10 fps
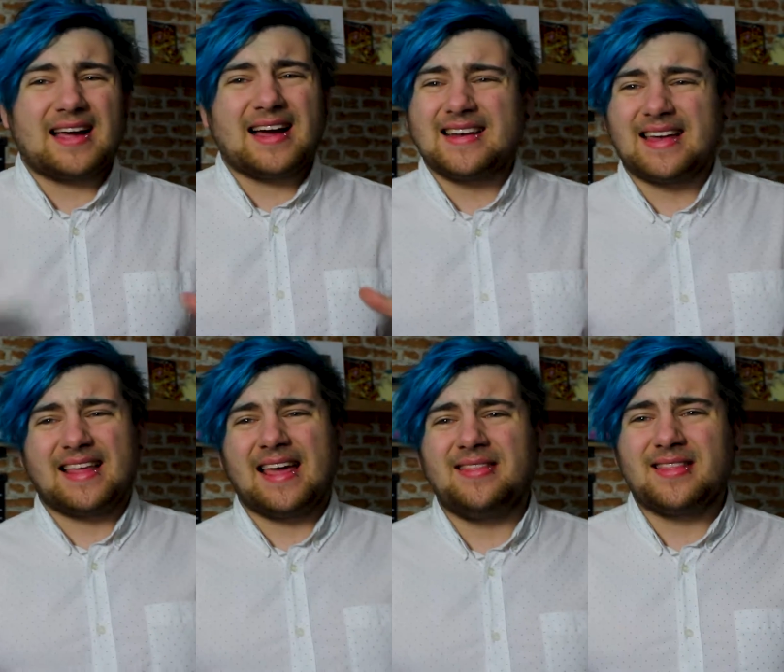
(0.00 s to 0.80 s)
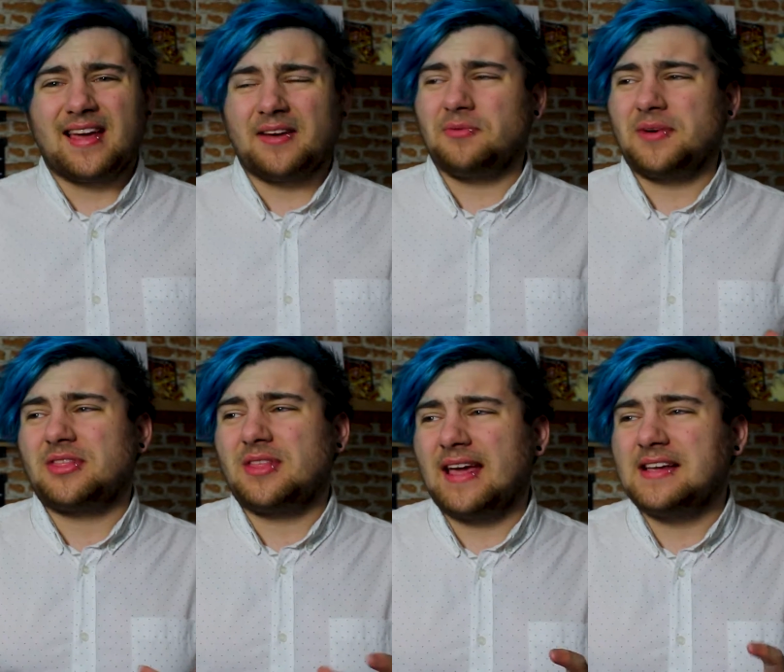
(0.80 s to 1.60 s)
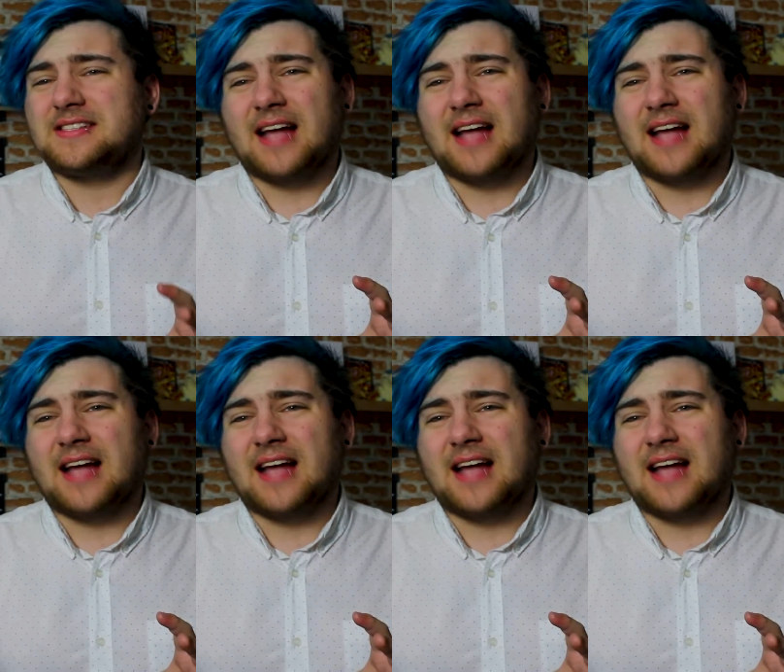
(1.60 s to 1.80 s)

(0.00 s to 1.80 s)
I kind of get the hint that with his